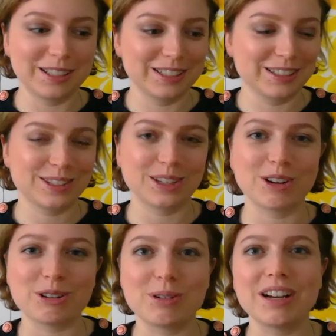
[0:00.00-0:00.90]

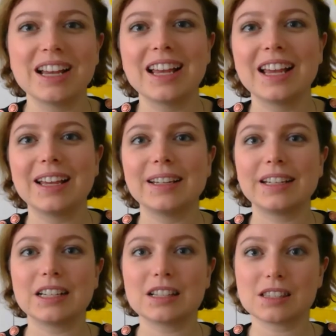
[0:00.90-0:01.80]
So
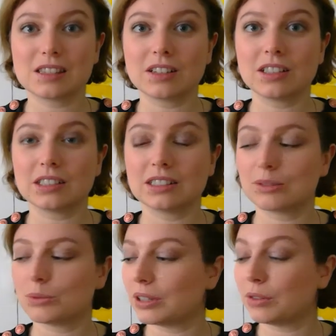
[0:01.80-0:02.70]
let's start
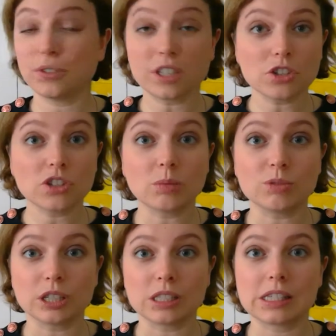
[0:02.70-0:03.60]
with finished
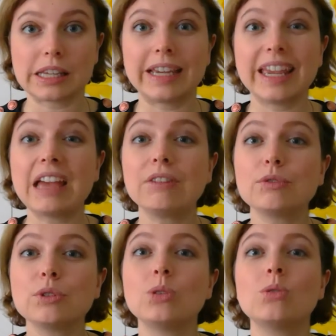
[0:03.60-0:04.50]
objects. I
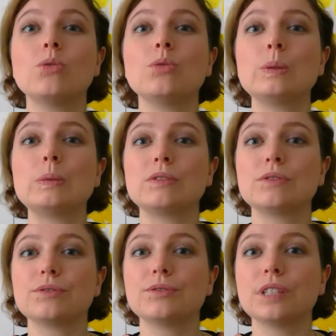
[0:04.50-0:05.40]
have
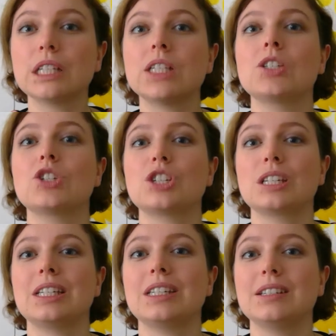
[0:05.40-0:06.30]
no
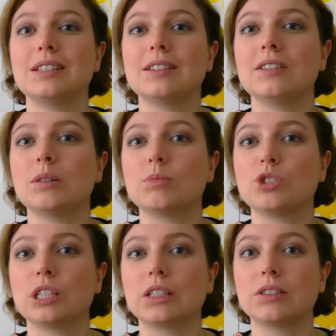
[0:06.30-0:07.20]
finished knitted
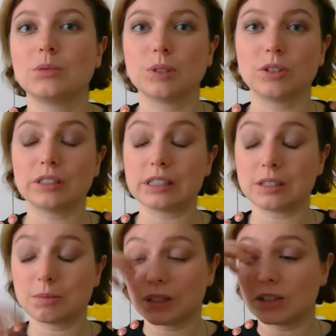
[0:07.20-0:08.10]
object, to be
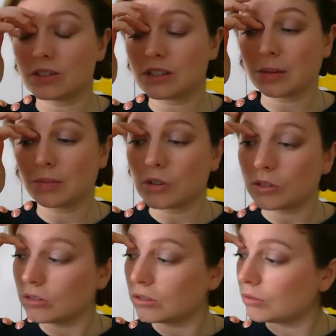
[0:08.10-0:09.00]
honest, because
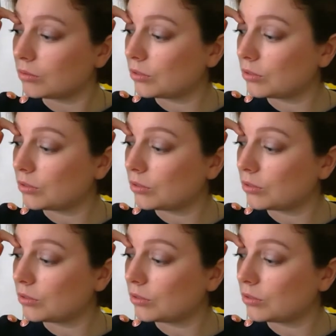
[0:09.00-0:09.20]
I'm